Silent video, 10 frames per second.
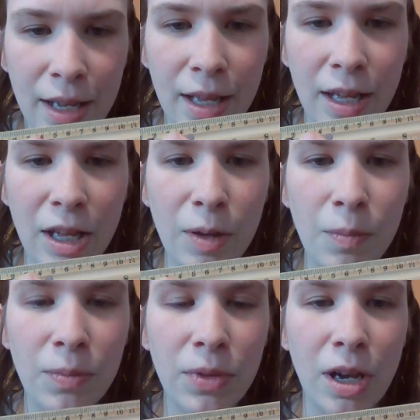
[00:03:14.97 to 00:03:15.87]

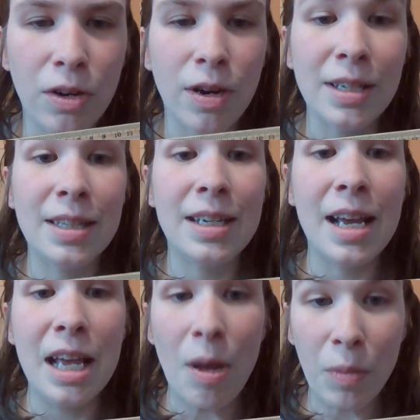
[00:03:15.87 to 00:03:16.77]
across the
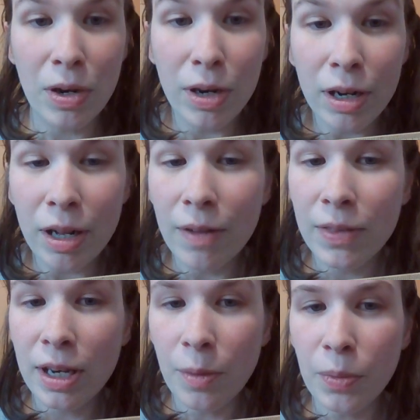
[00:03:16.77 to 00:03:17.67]
diameter of
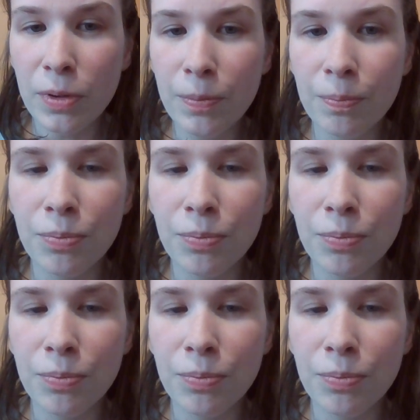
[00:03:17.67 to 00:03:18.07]
the nipple.